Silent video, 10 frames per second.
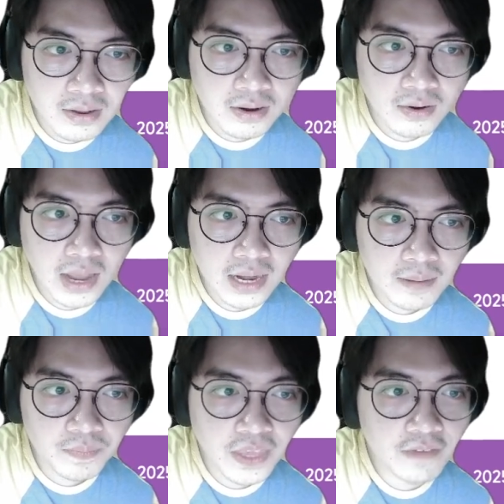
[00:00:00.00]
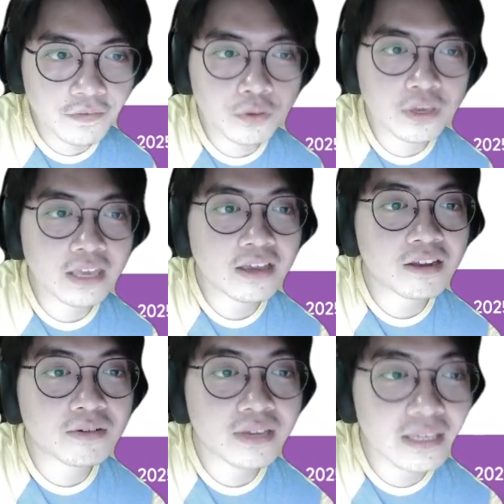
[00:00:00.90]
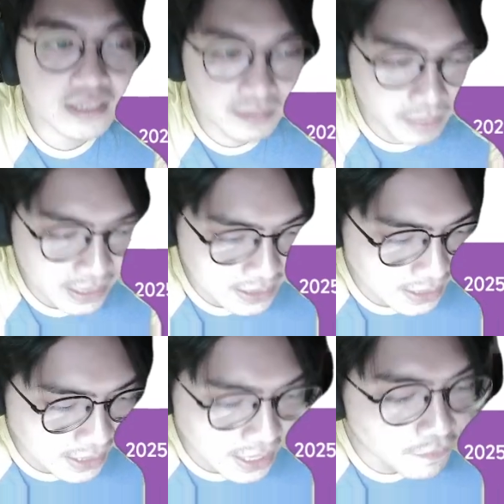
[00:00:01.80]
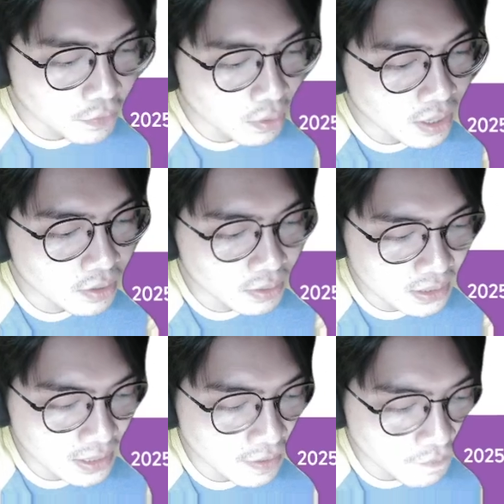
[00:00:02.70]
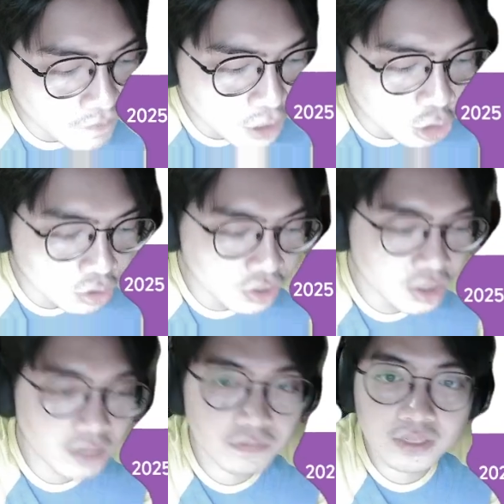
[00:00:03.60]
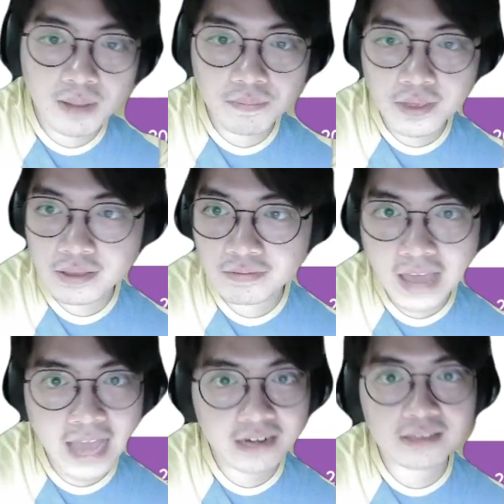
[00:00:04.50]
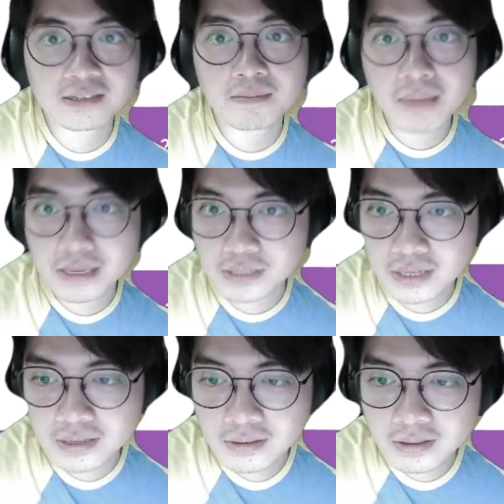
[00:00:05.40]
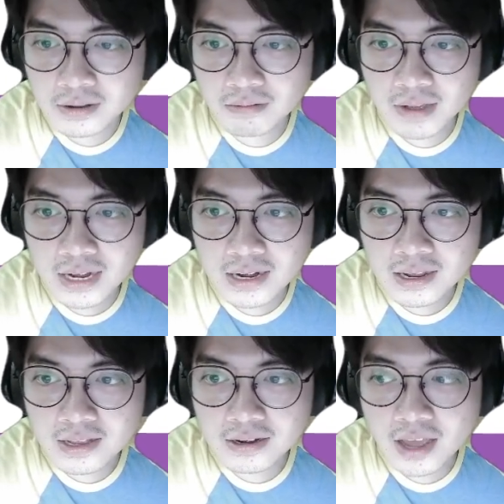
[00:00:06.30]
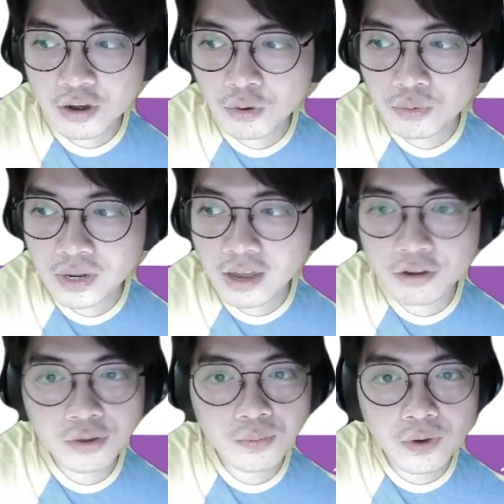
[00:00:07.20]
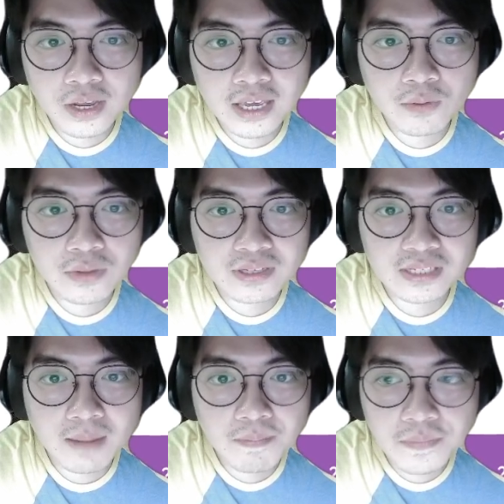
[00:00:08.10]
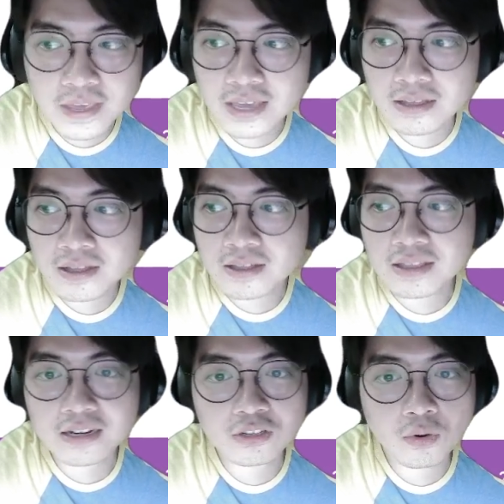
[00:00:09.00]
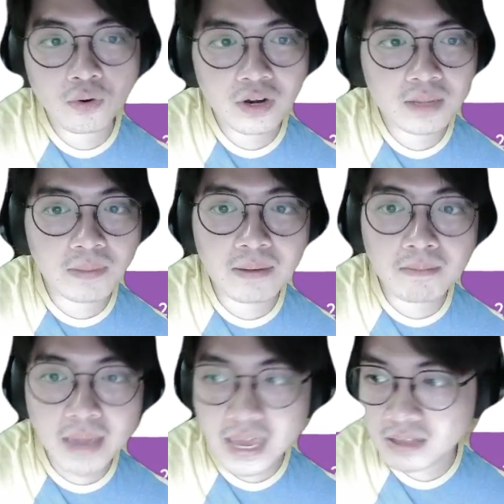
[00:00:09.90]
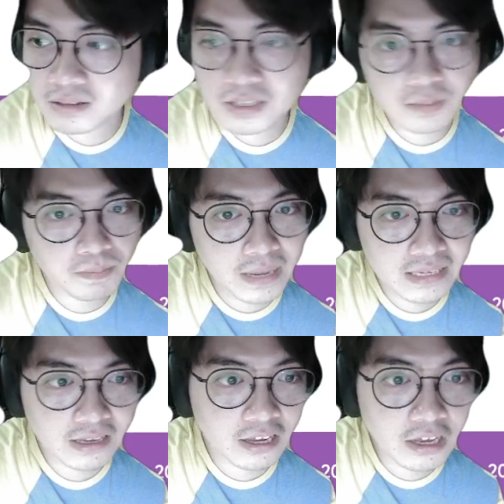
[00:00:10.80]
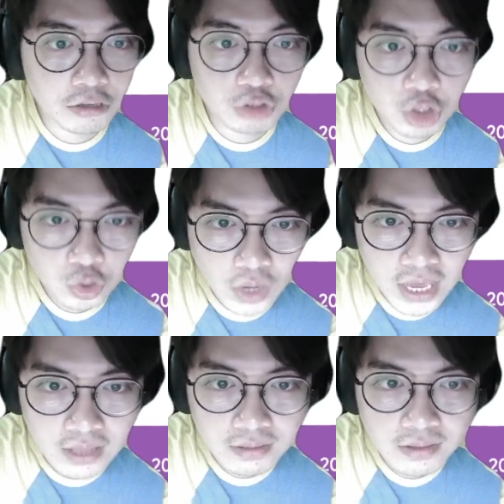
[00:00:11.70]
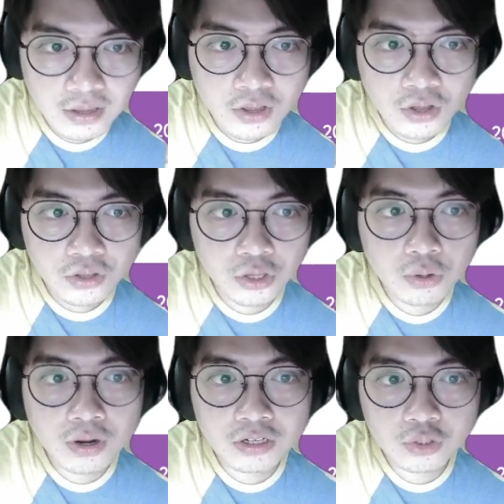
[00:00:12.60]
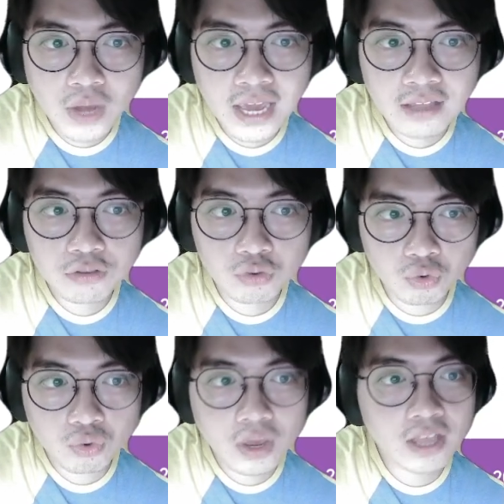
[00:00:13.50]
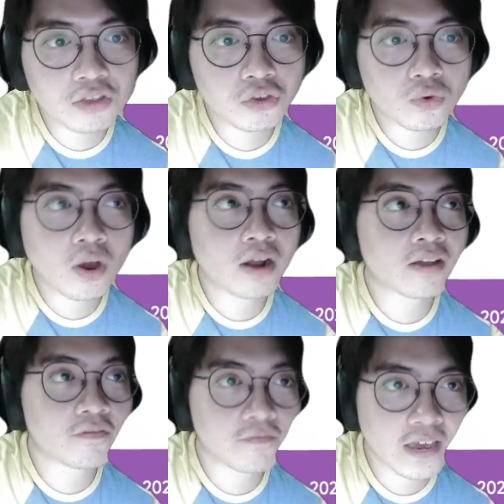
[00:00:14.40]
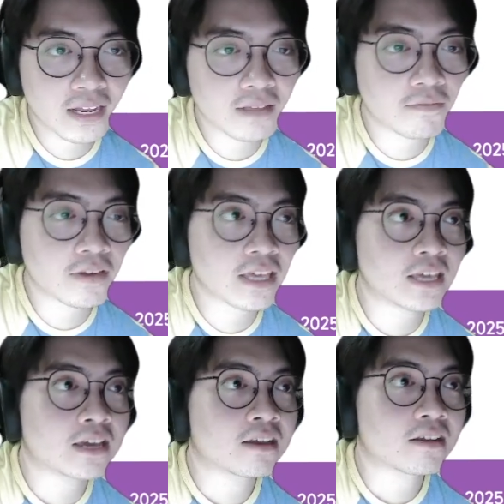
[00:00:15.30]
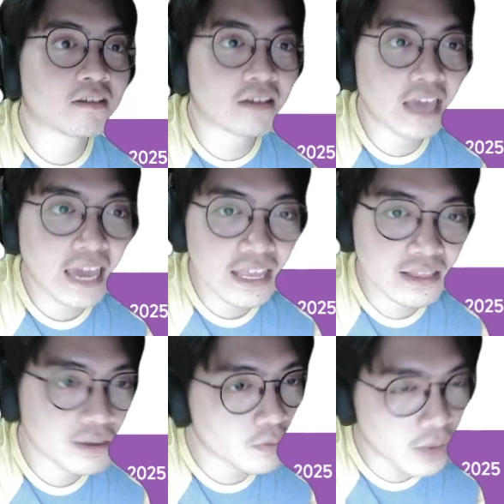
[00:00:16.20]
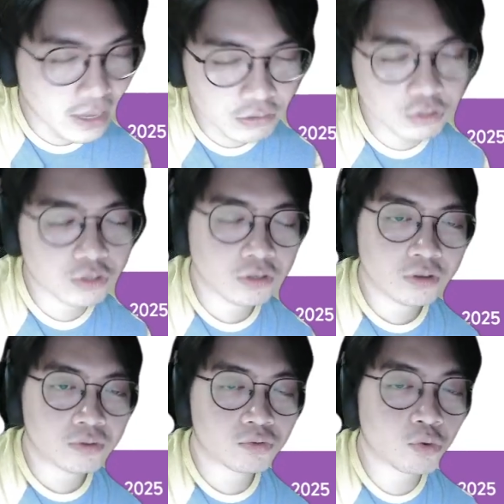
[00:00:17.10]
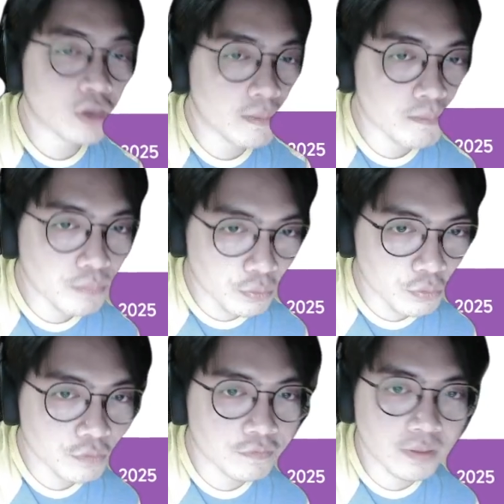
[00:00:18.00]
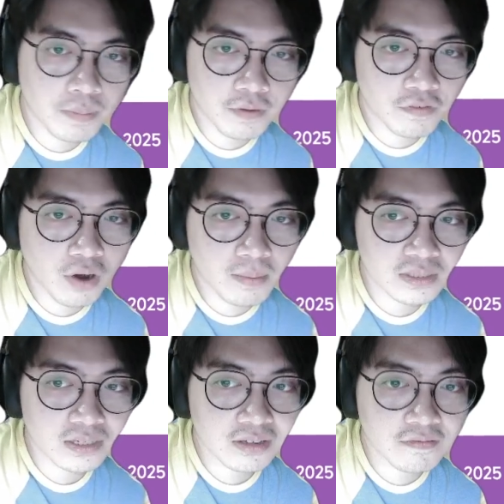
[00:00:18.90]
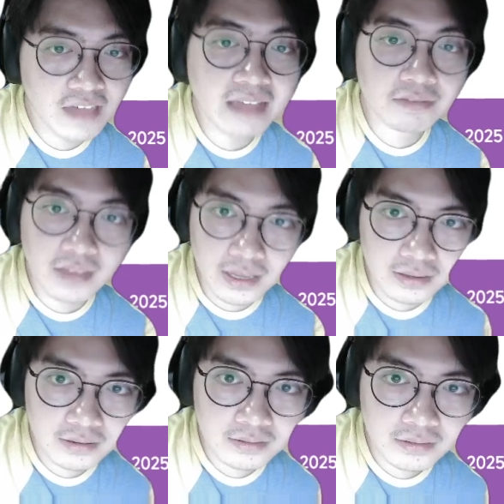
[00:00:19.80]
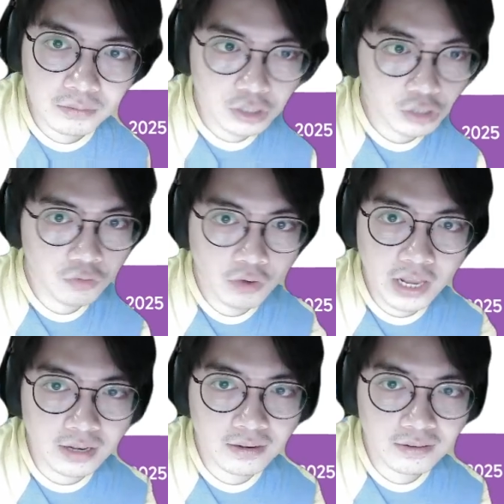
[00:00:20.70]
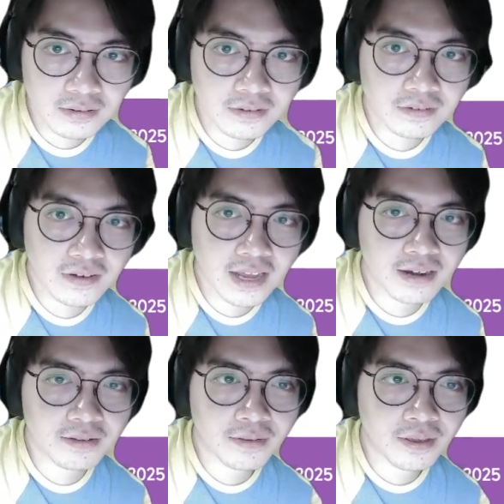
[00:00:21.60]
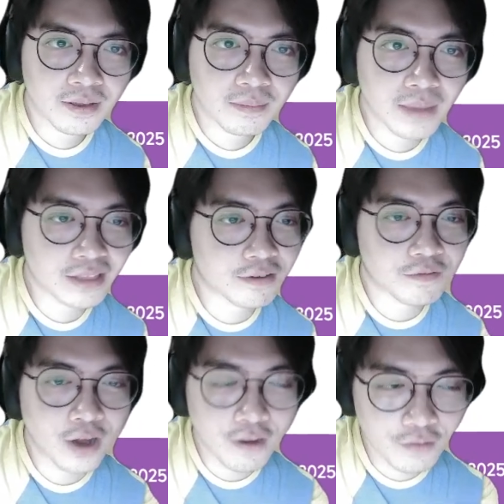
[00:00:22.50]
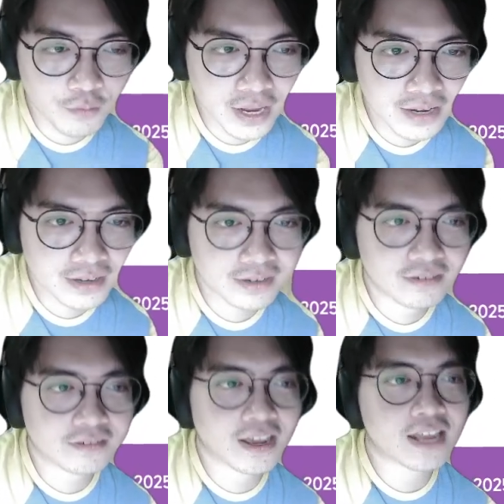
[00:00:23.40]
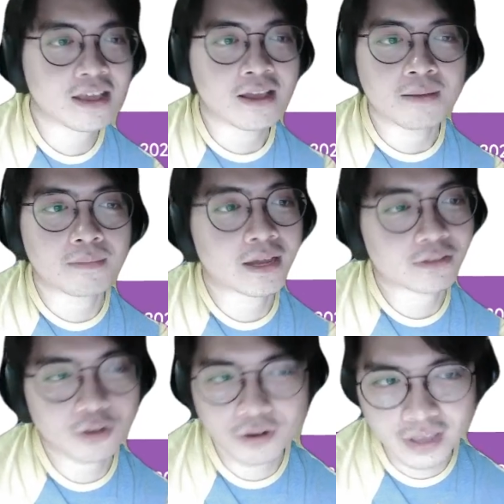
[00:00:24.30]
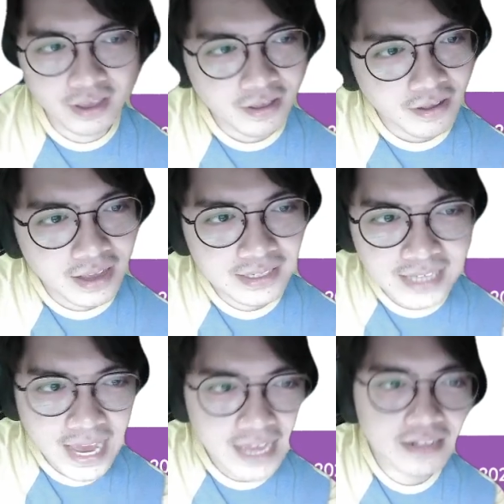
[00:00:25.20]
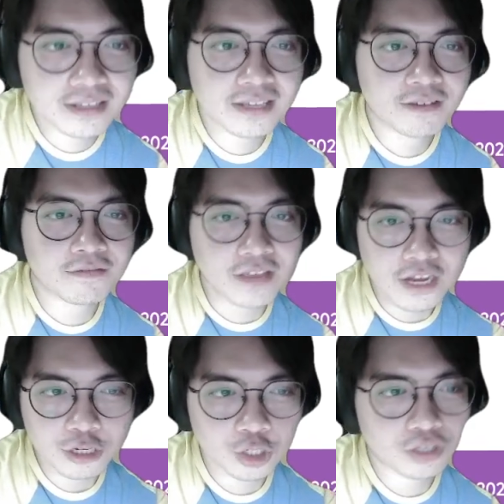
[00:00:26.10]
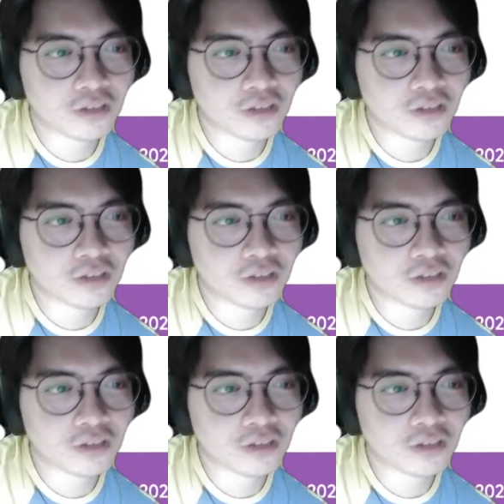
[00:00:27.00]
right? If you increase, basically, if you increase the efficiency of something, that is amazing, right? Not only are you working with something that is already been made, it's basically constrained, you are trying to, and you are effectively creating ways to improve the performance of that thing, which is great, right? Better for everyone, right? But sorry, aside finished,